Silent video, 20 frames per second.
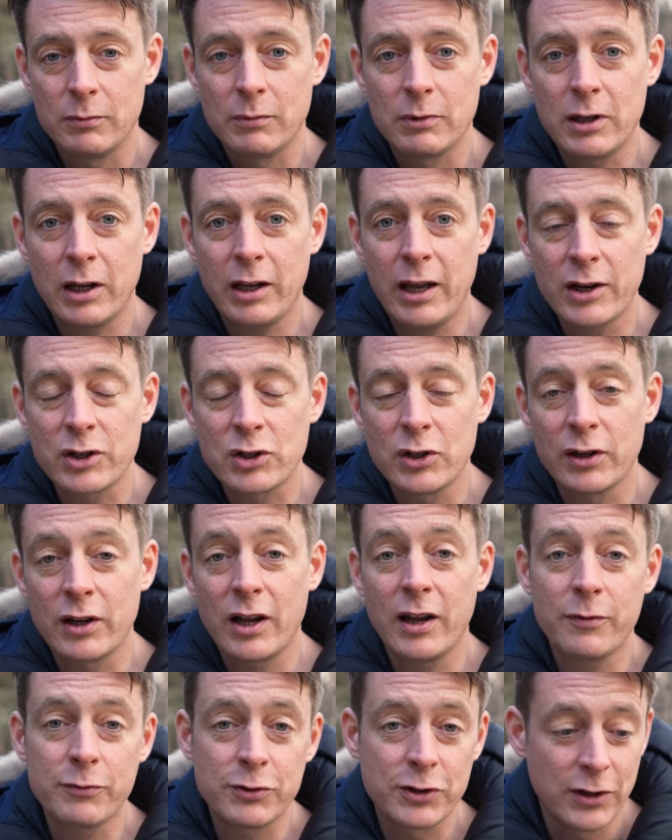
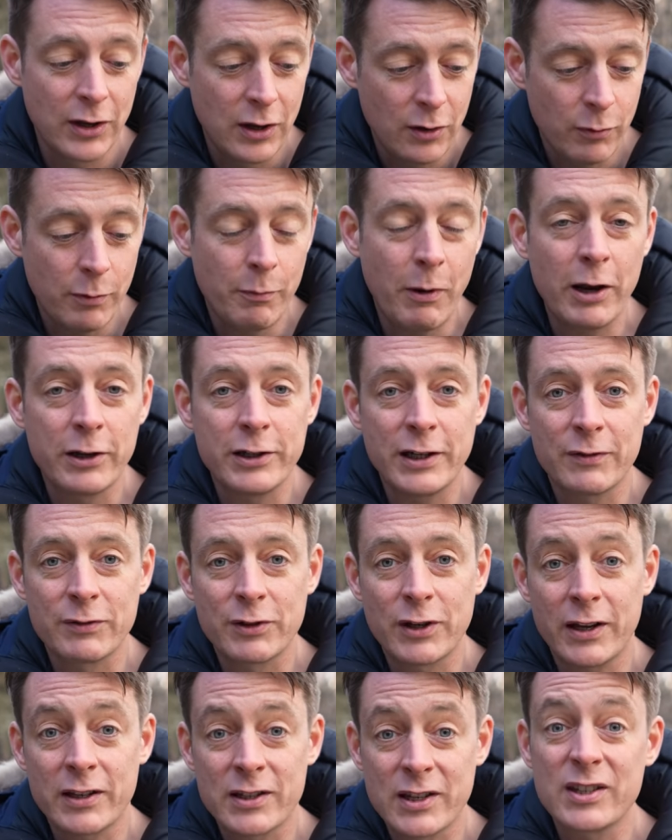Kalashnikovs, with Molotov
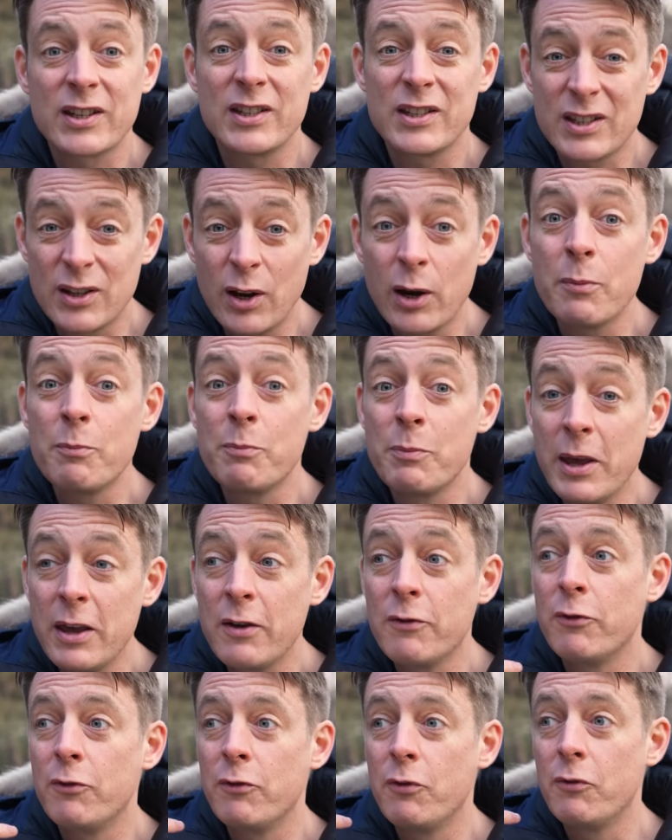cocktails, because it's going to
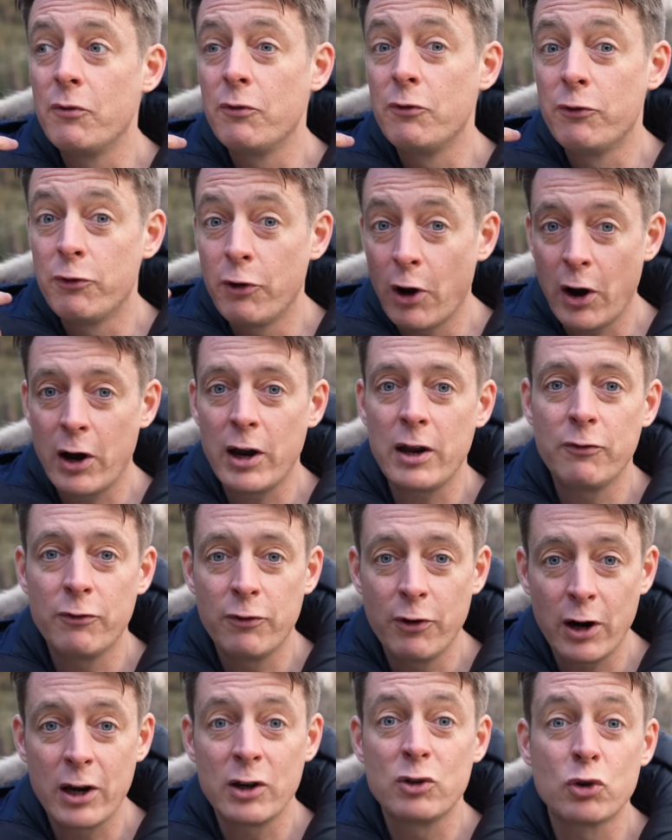be very,
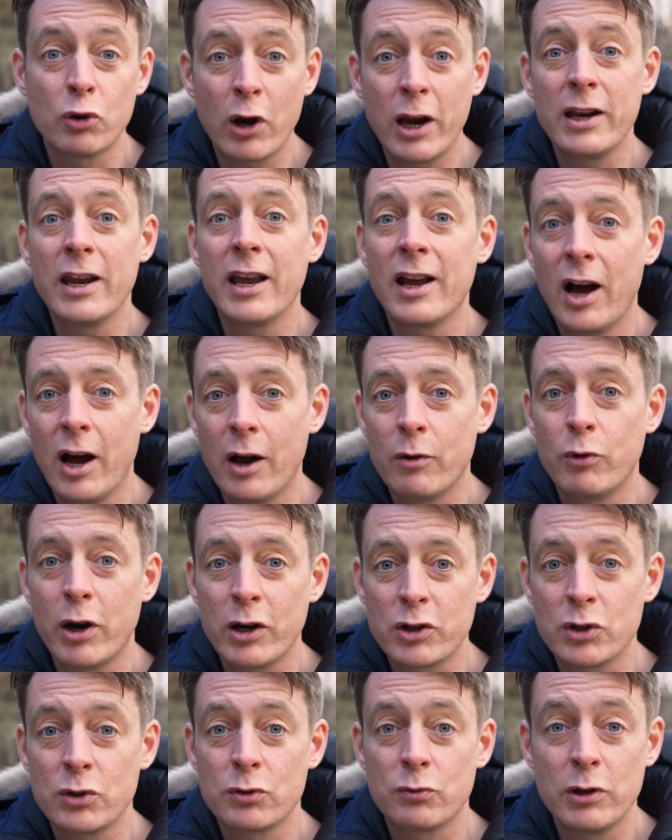very draining on
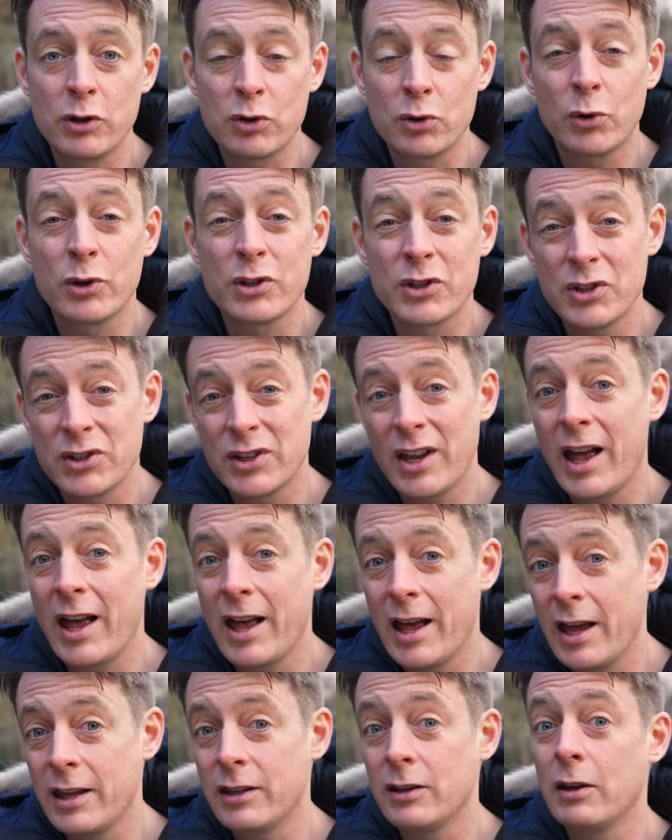Russia's resources.
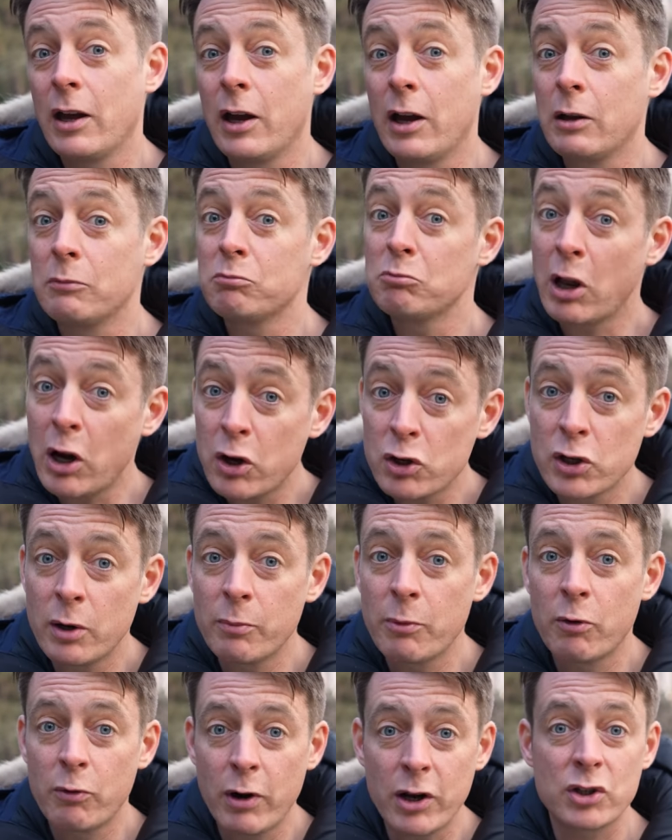And a large
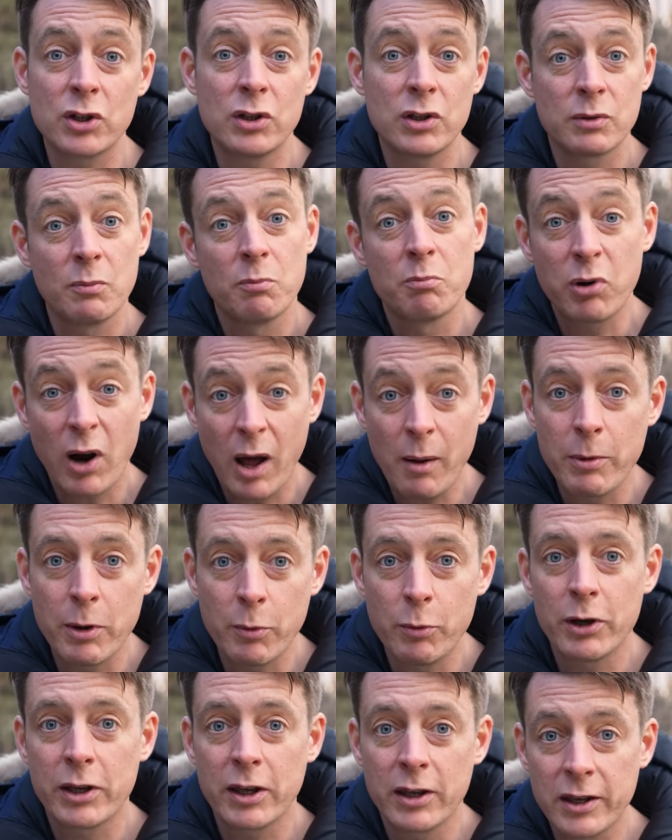number of Russians probably
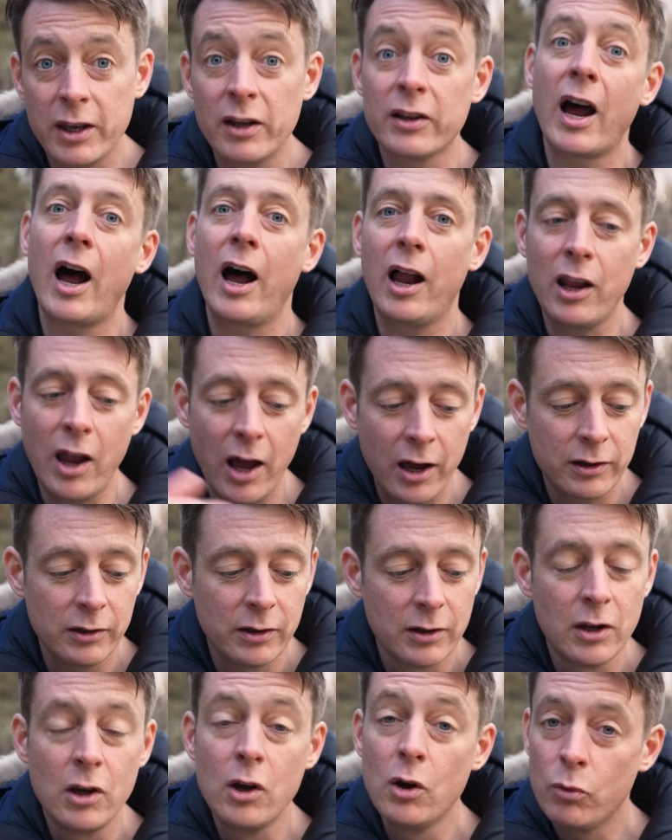will get killed, along,
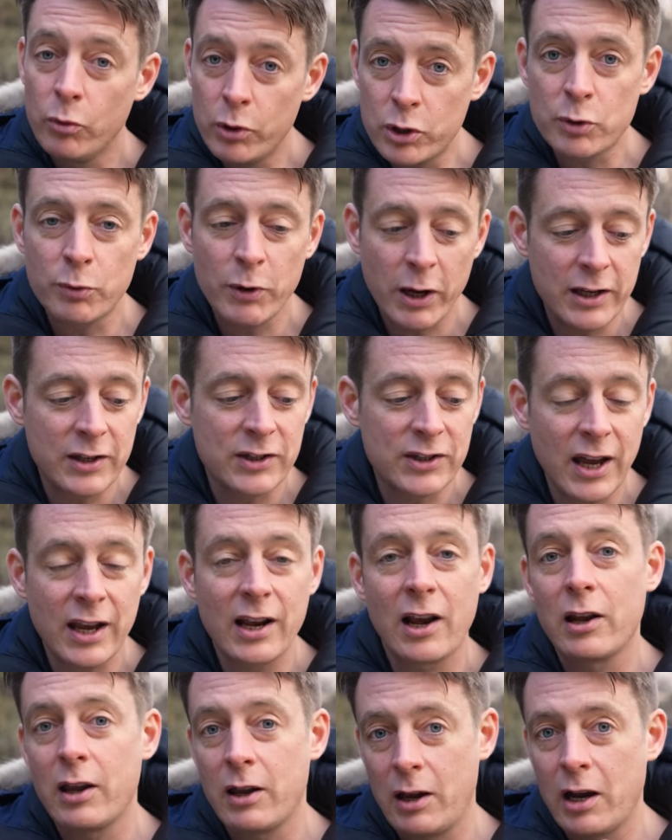which is what he said,
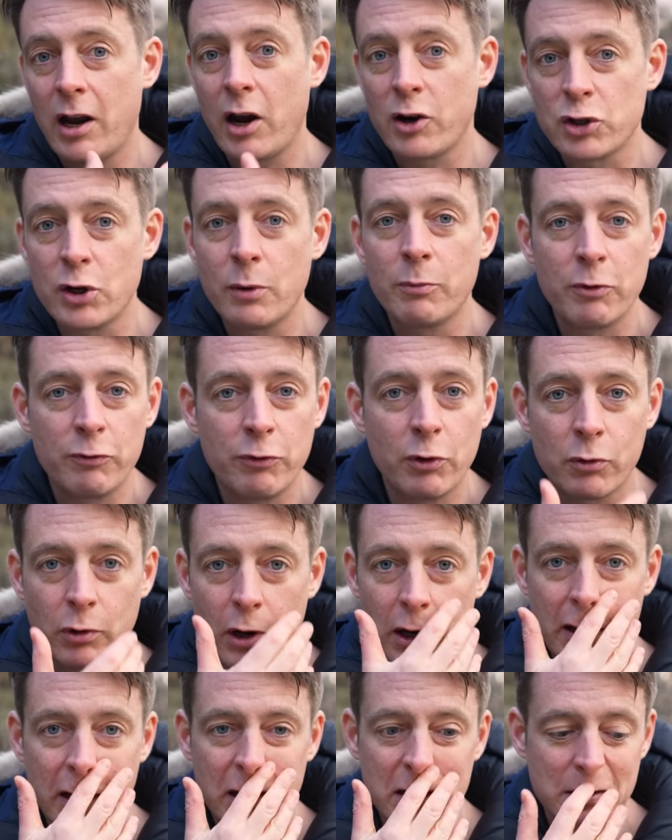a large number of
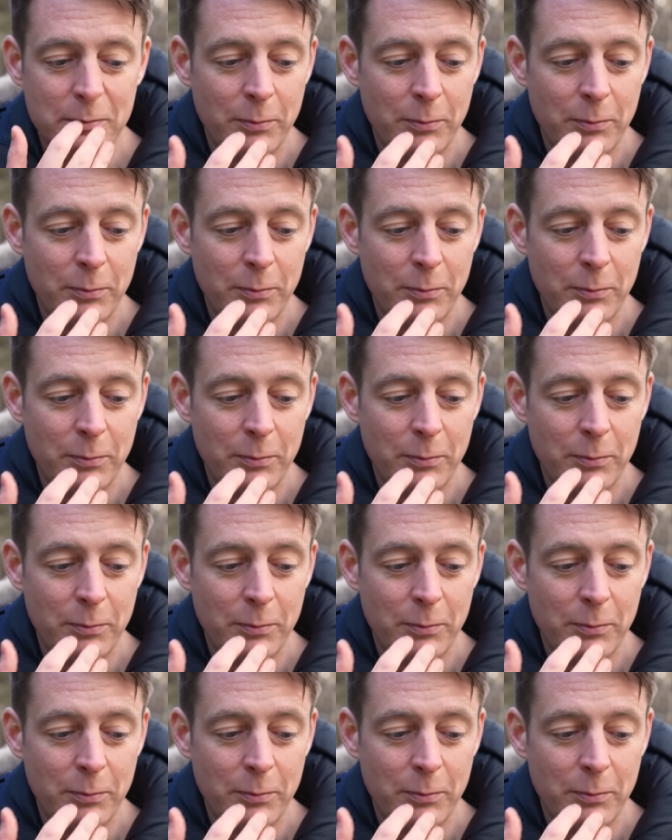Ukrainians.